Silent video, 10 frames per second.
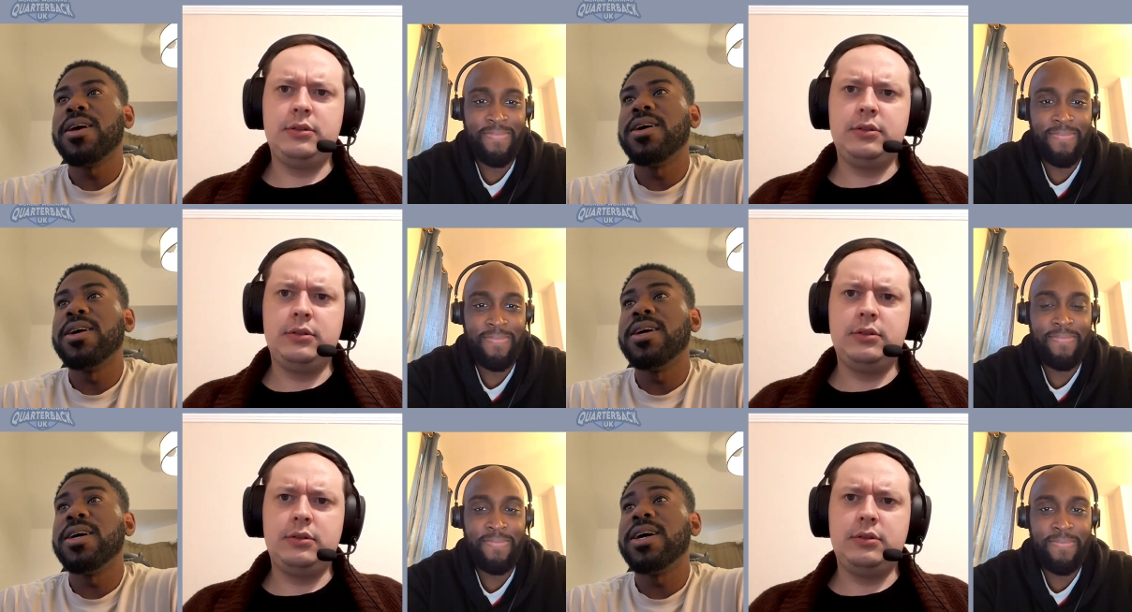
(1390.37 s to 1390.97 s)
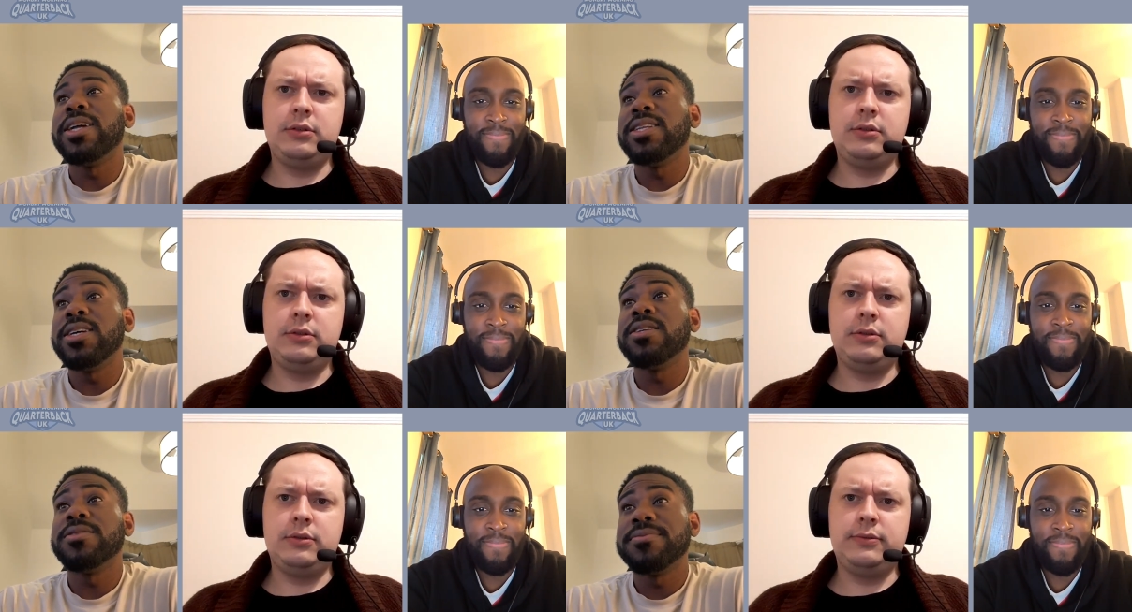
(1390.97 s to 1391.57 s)
Speaker 1: Uh, I
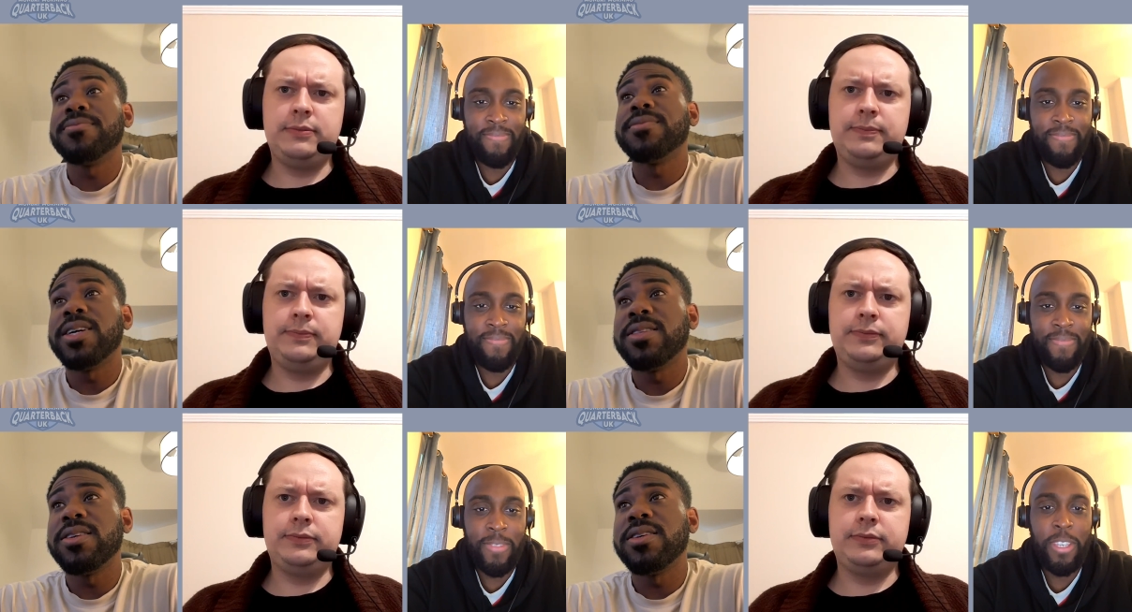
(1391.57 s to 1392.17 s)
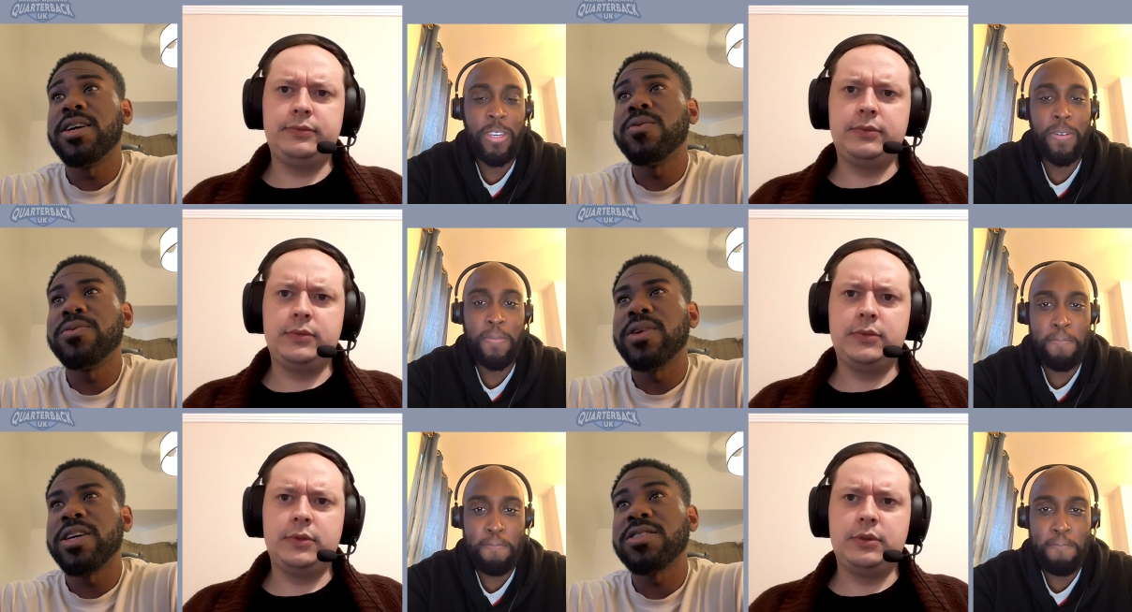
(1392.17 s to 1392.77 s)
did. I did. Yeah.
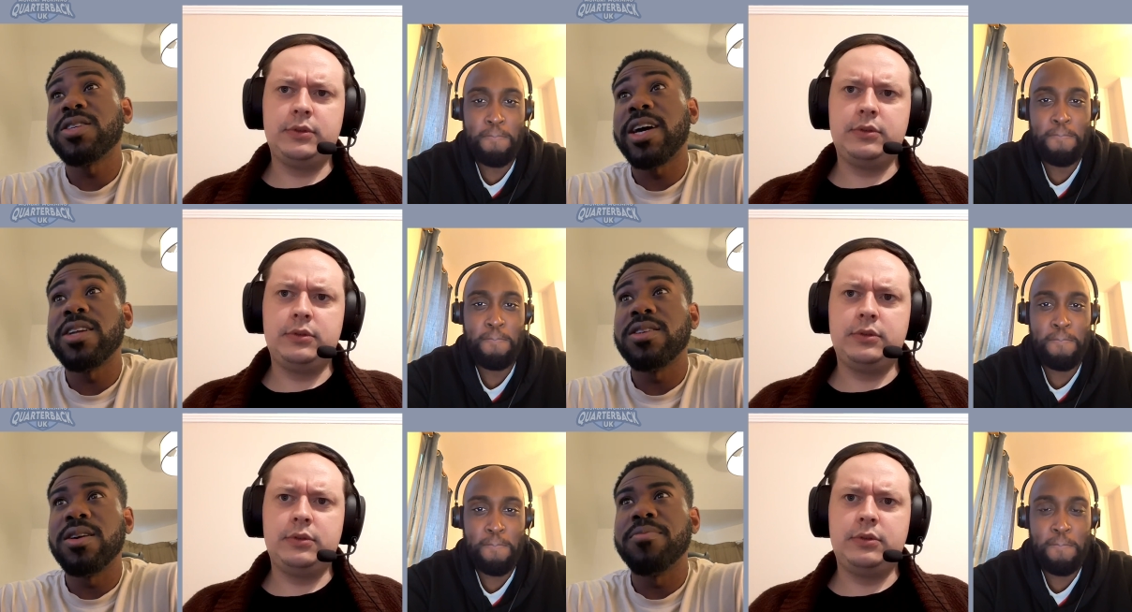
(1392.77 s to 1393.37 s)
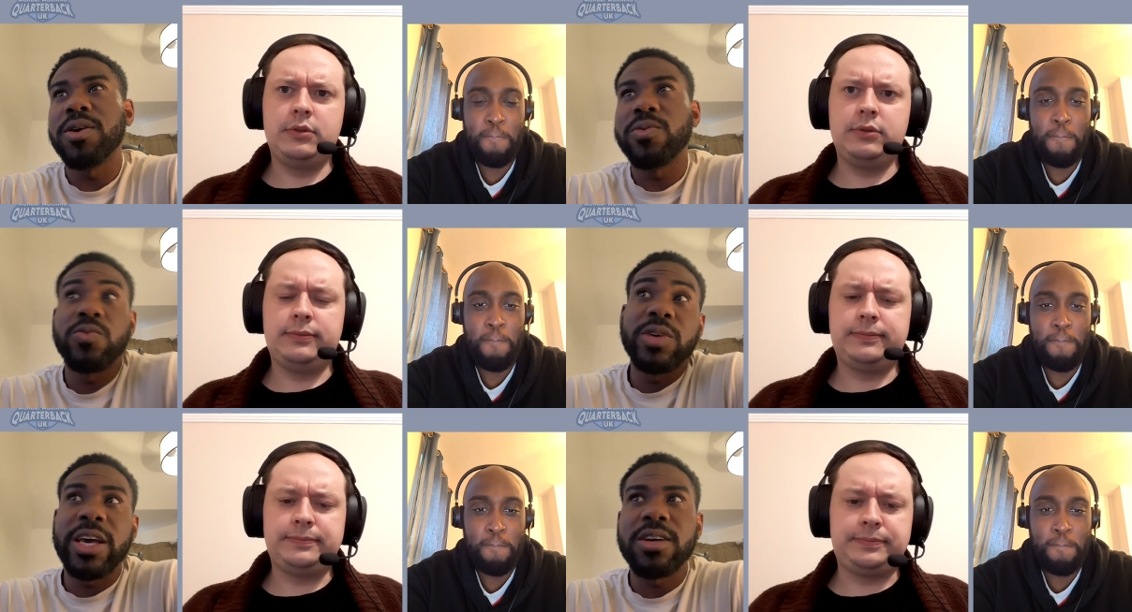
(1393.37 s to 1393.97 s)
I, that's because I had,
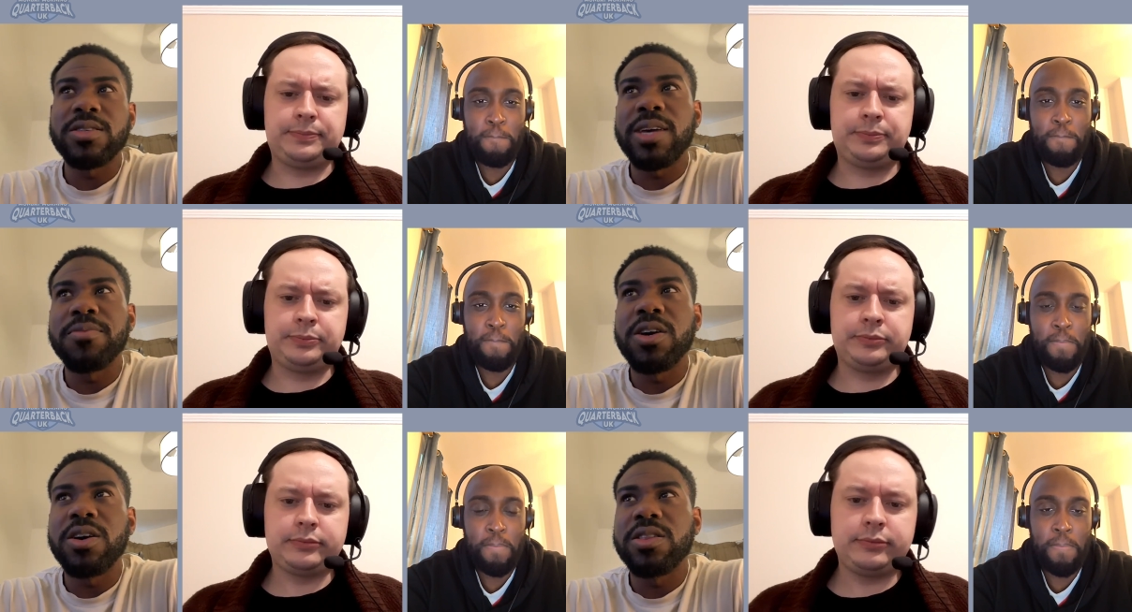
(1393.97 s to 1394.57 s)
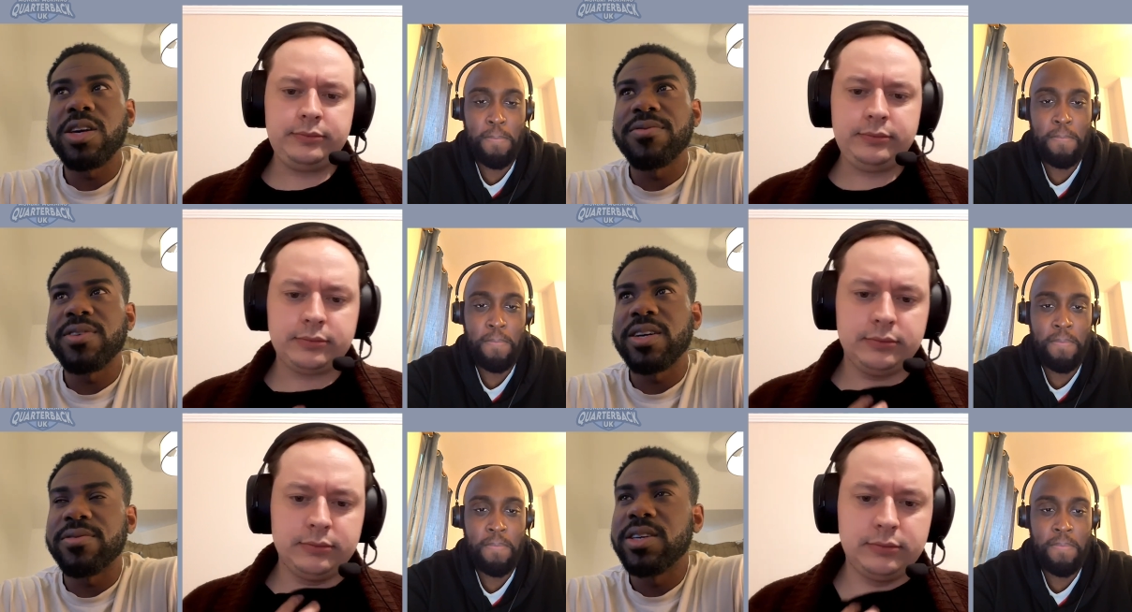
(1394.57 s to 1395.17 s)
um, yeah, because I had McCarthy at
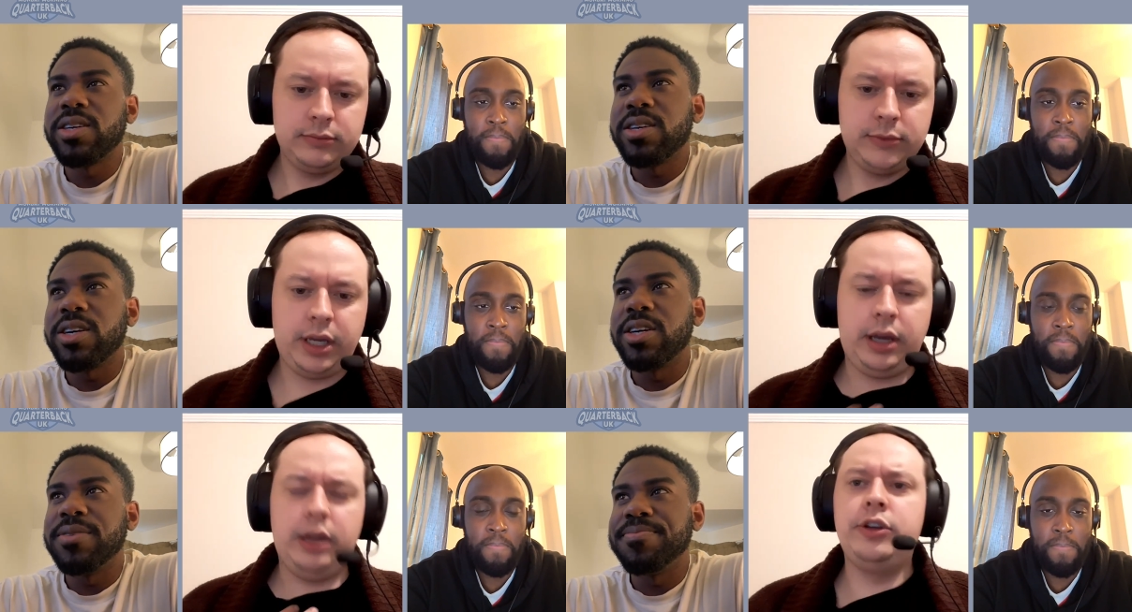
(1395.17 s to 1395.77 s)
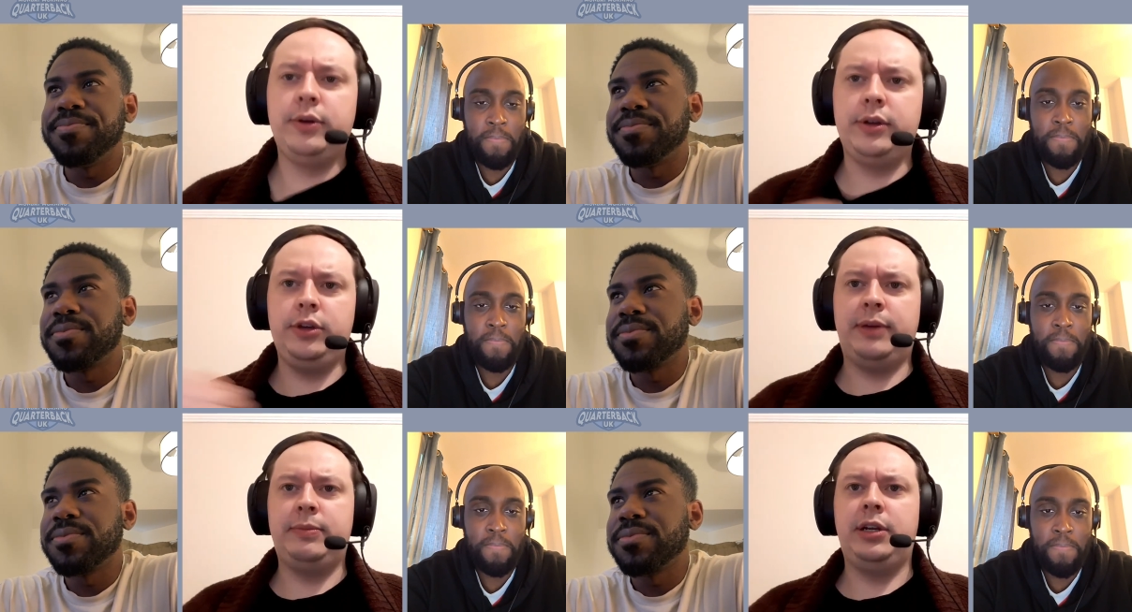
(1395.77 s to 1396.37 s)
five.
Speaker 2: Yeah, um, and you um,
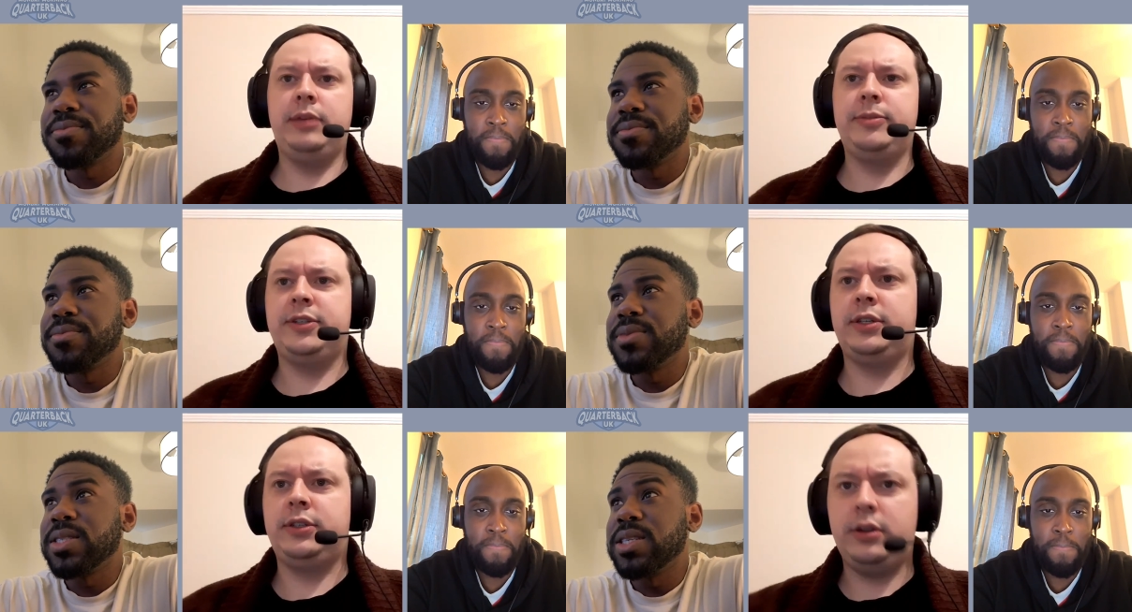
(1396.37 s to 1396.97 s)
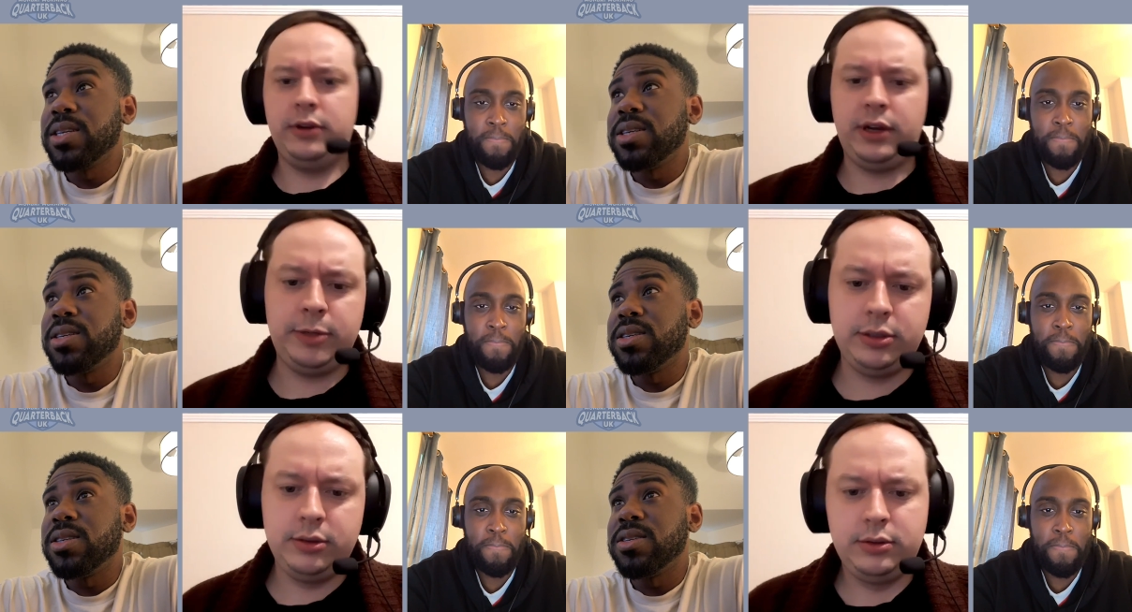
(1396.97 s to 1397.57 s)
you had McNabbs at six, didn't you, Demi?